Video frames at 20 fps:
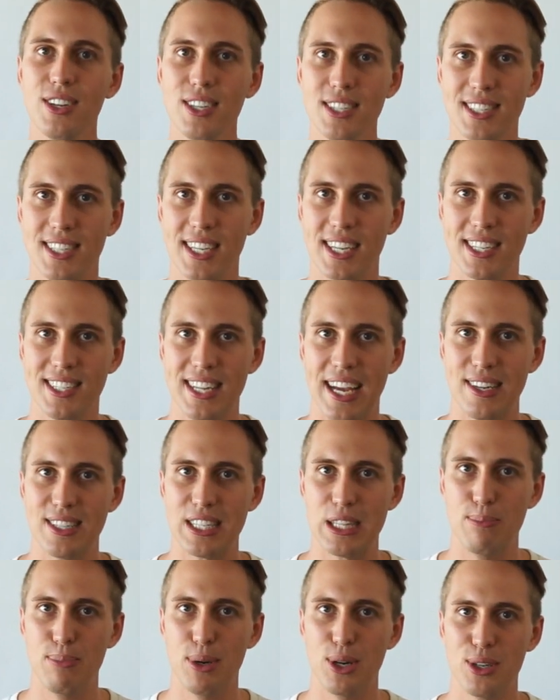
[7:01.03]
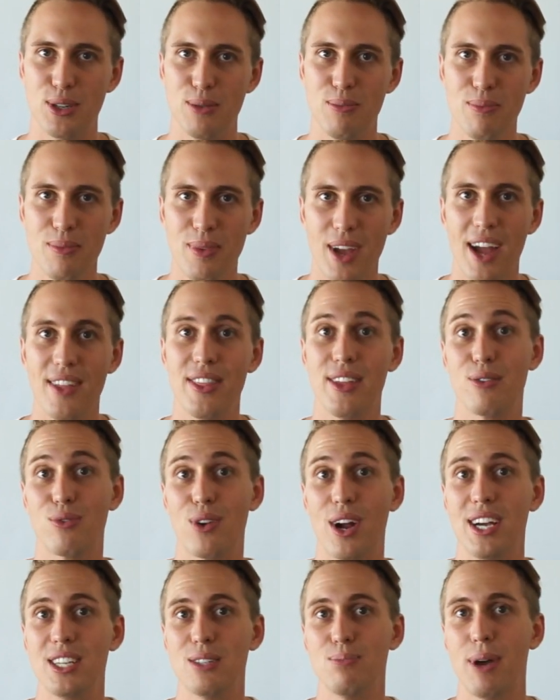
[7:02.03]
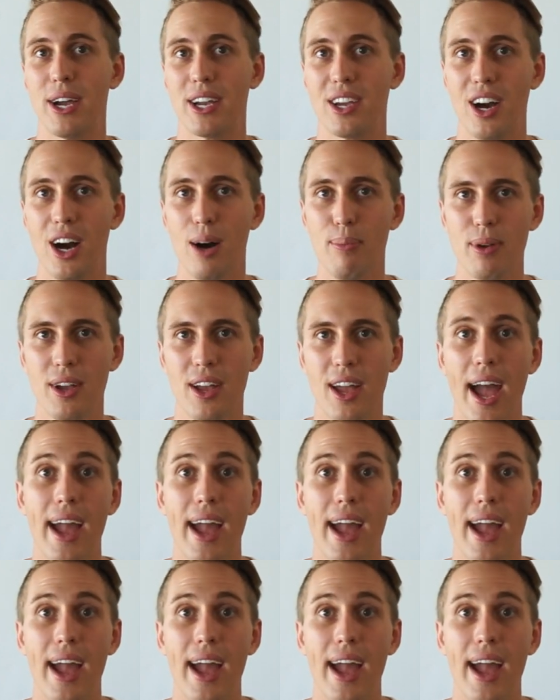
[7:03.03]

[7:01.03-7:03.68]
sink down to the bottom and then rise back up?